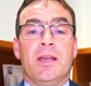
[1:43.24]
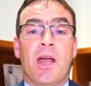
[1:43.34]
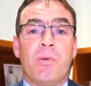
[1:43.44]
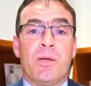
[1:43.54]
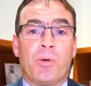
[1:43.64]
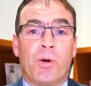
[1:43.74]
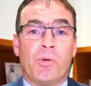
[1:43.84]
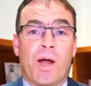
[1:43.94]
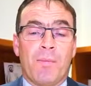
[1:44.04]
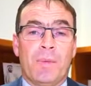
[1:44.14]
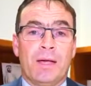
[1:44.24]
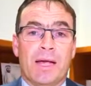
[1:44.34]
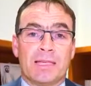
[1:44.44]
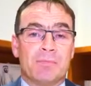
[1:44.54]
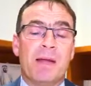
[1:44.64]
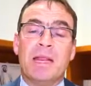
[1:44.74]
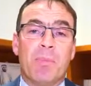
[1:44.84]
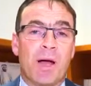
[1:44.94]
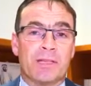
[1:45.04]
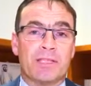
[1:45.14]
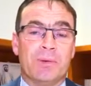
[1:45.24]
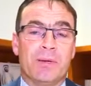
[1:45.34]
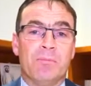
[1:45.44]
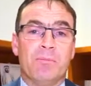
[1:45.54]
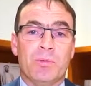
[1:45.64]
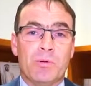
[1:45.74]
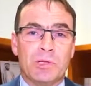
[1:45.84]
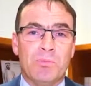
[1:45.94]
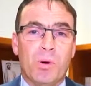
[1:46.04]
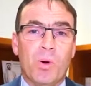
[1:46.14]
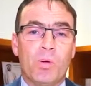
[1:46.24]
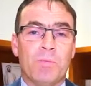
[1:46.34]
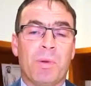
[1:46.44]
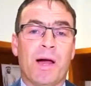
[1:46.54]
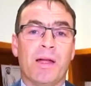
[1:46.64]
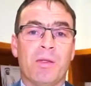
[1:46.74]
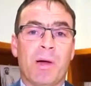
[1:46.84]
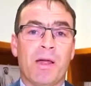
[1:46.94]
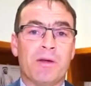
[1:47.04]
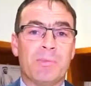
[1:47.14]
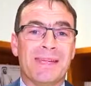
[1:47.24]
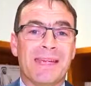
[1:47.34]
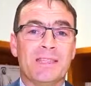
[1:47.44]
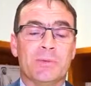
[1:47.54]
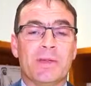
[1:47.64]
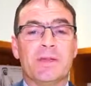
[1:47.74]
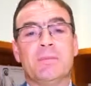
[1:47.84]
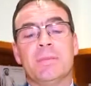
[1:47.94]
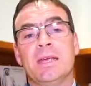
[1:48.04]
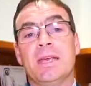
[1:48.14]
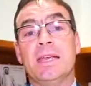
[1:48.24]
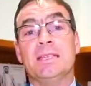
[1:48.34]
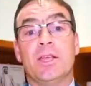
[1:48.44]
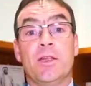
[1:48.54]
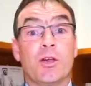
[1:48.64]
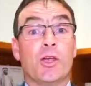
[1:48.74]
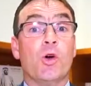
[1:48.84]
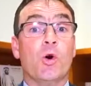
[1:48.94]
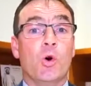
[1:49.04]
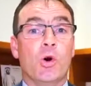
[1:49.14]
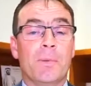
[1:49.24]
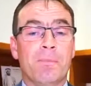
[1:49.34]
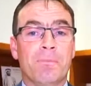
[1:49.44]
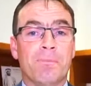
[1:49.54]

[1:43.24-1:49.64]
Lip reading: The IB program has many parts to it, but the most important part, the part that it begins with, is the core.